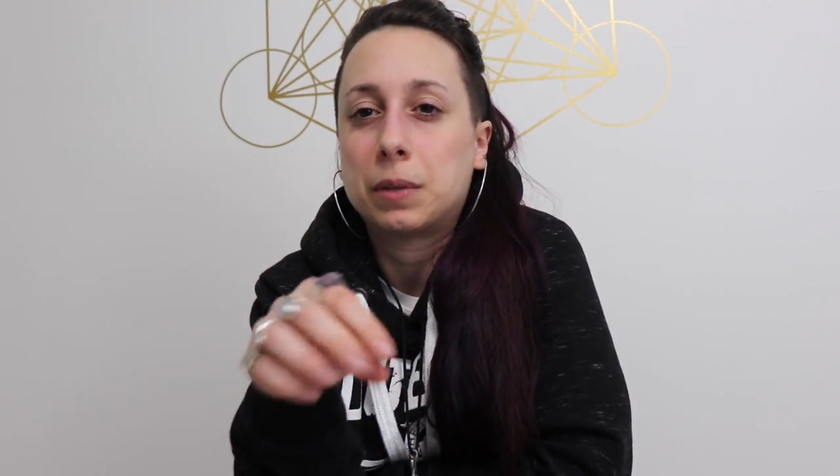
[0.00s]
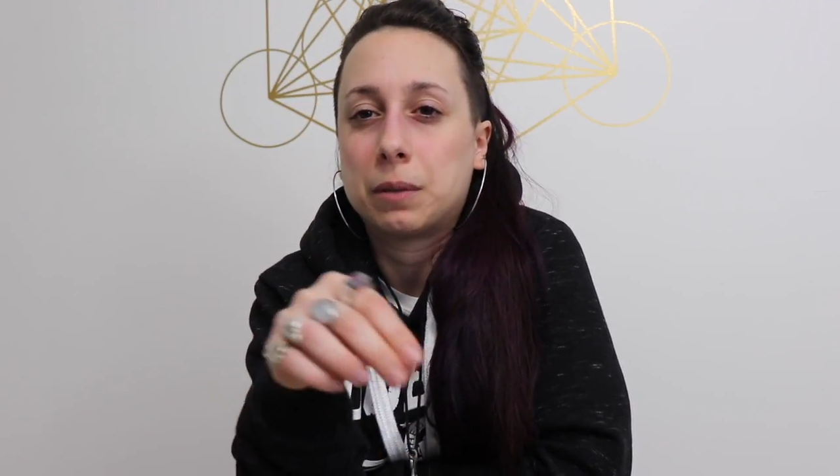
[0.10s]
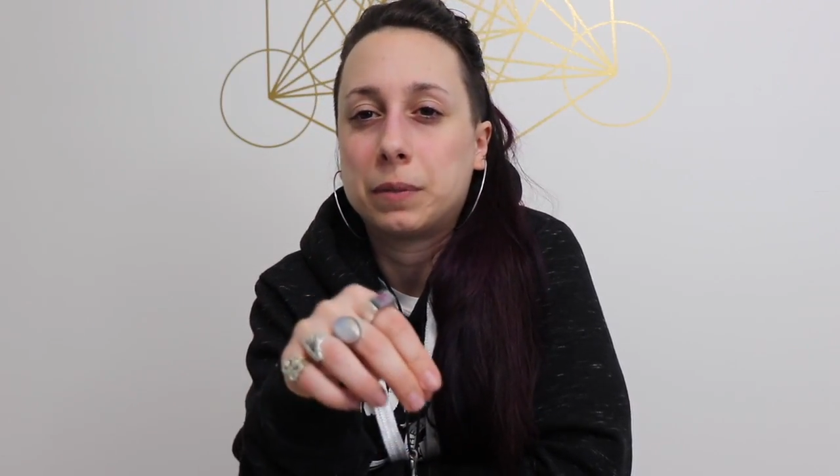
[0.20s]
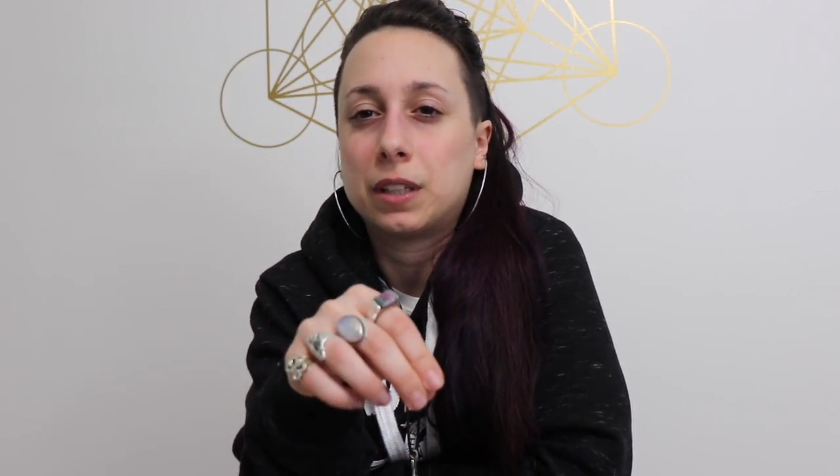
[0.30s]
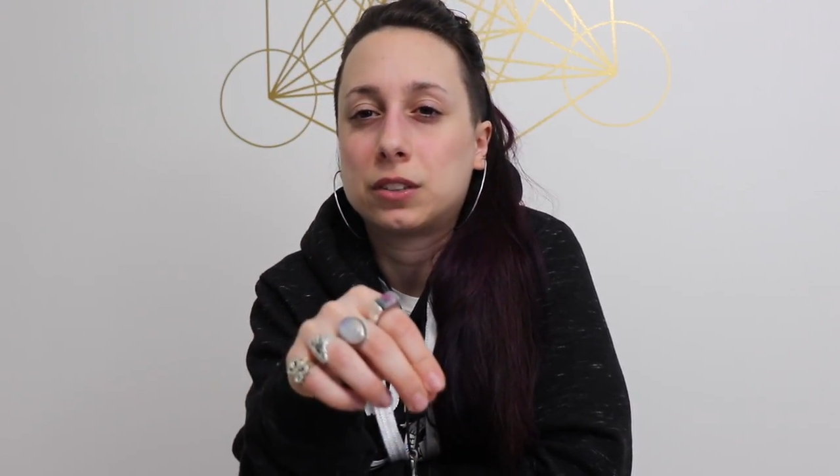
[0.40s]
but
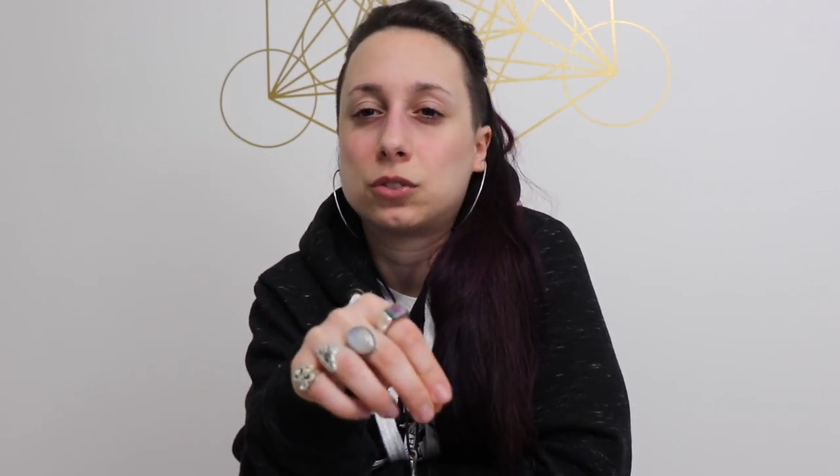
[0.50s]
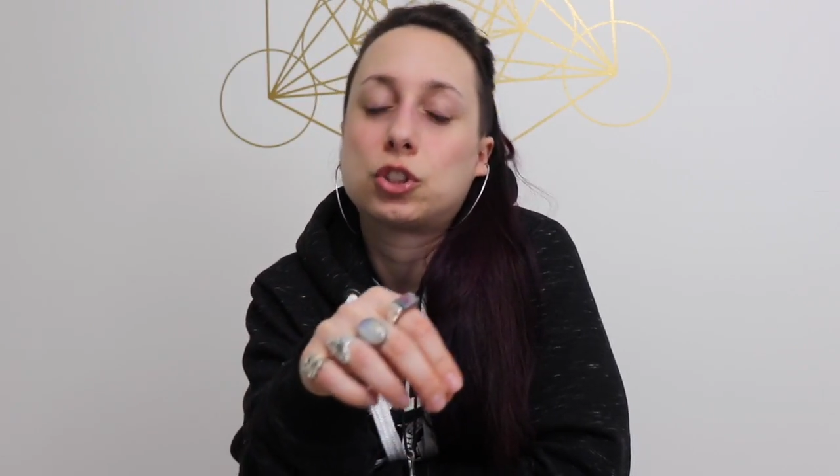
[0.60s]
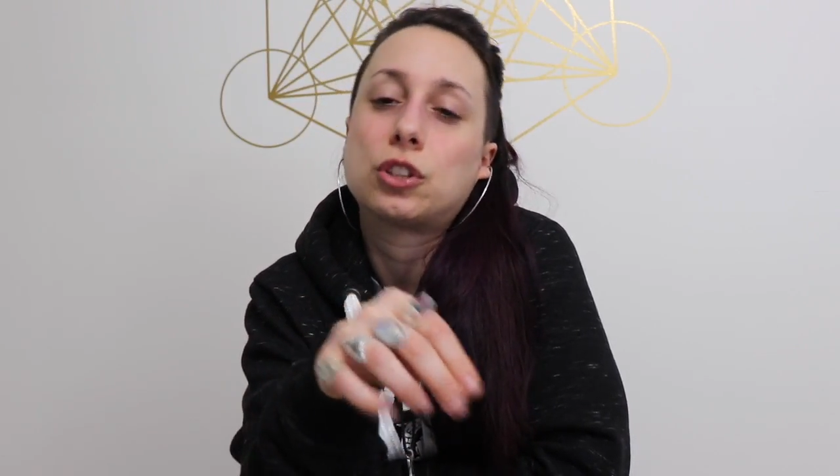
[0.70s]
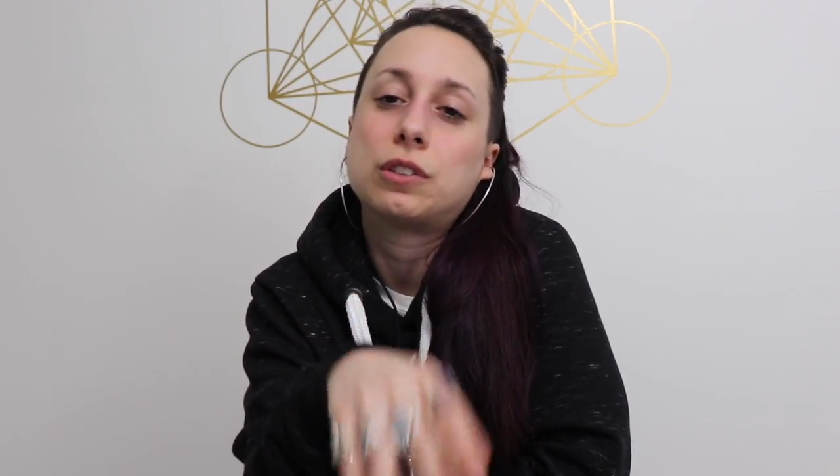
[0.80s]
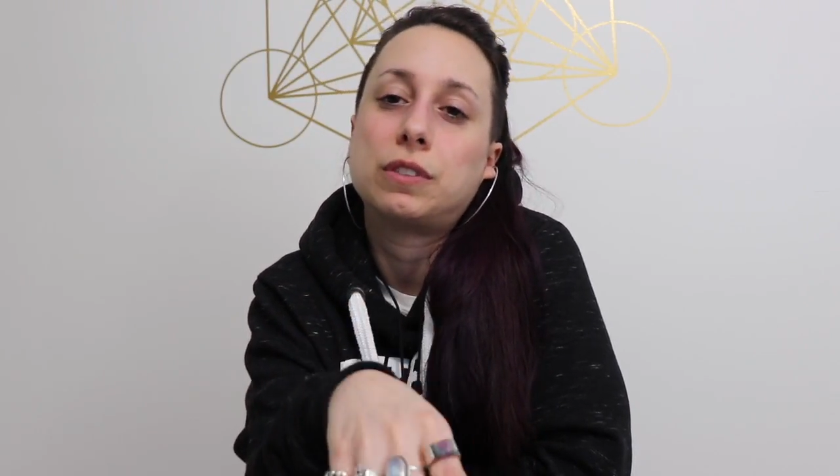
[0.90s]
I'm not so
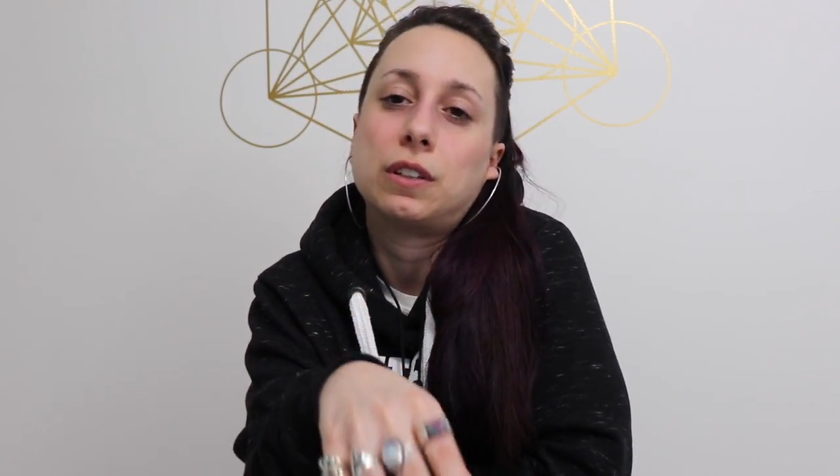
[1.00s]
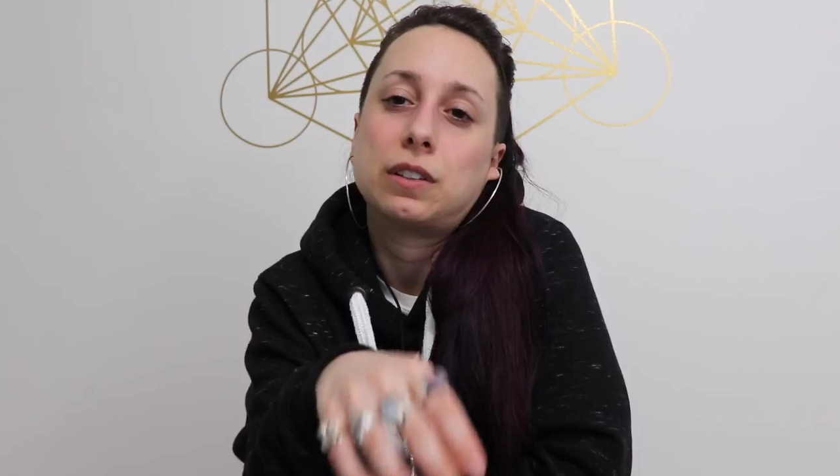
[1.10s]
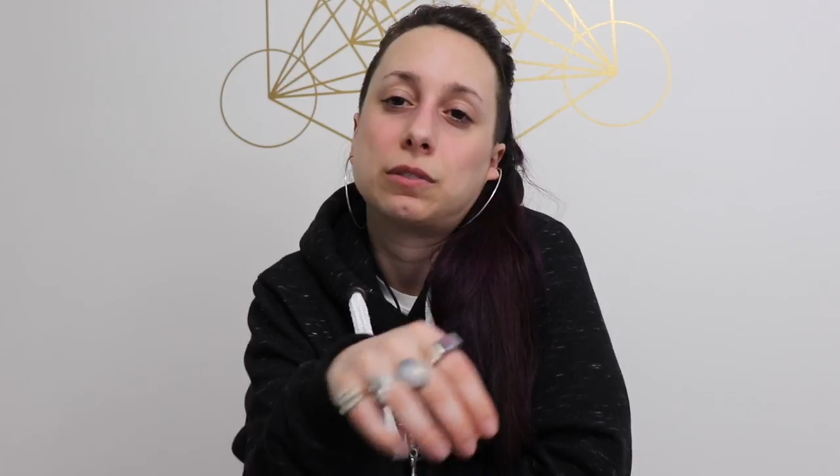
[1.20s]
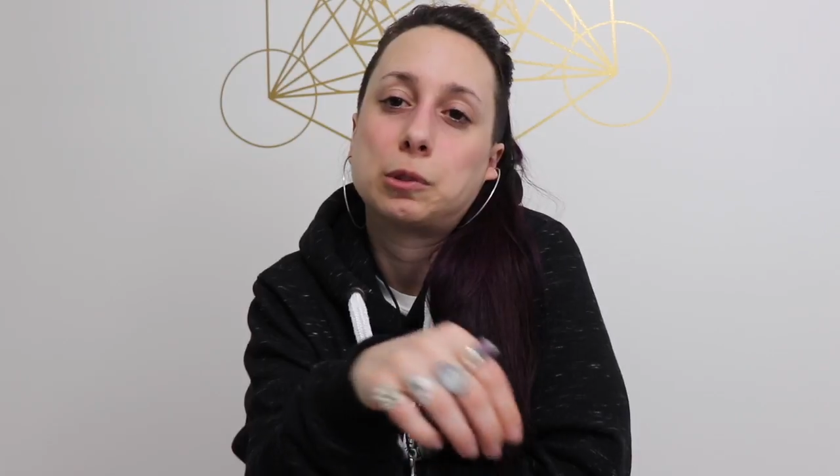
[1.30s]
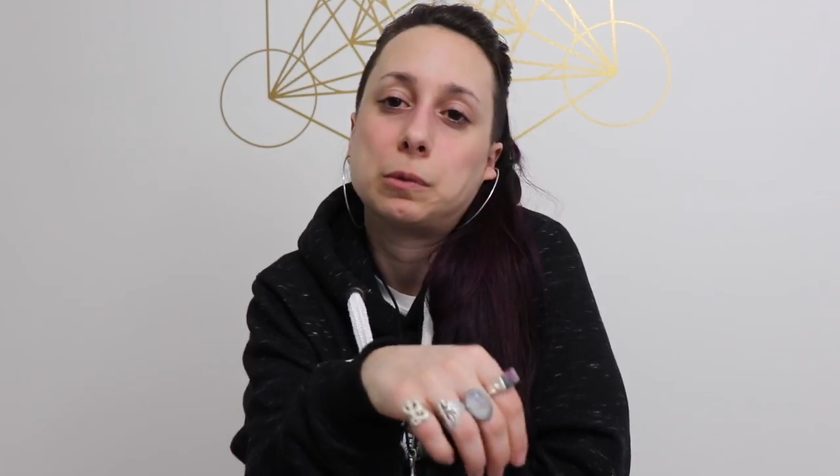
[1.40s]
sure if you're
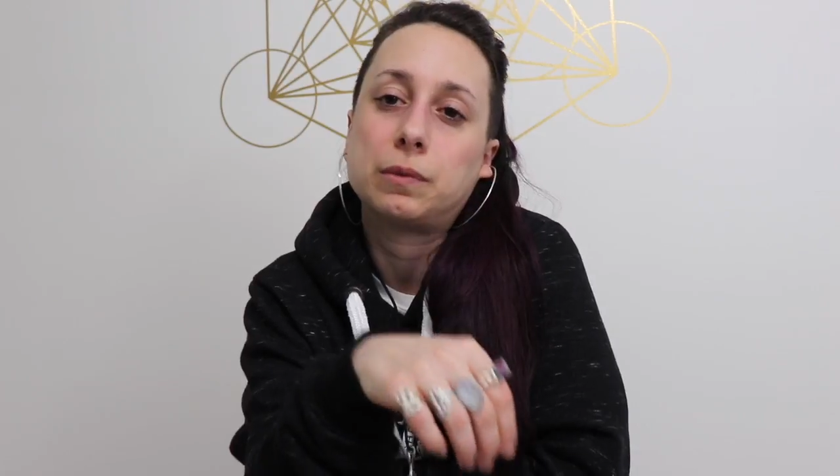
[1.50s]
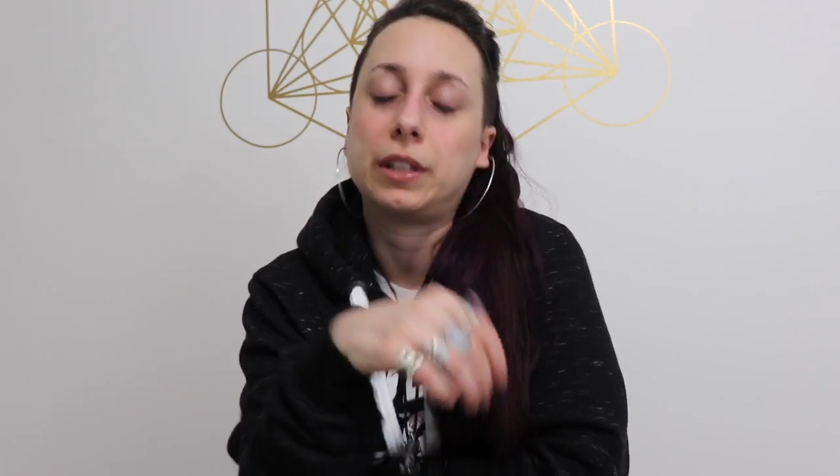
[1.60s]
going to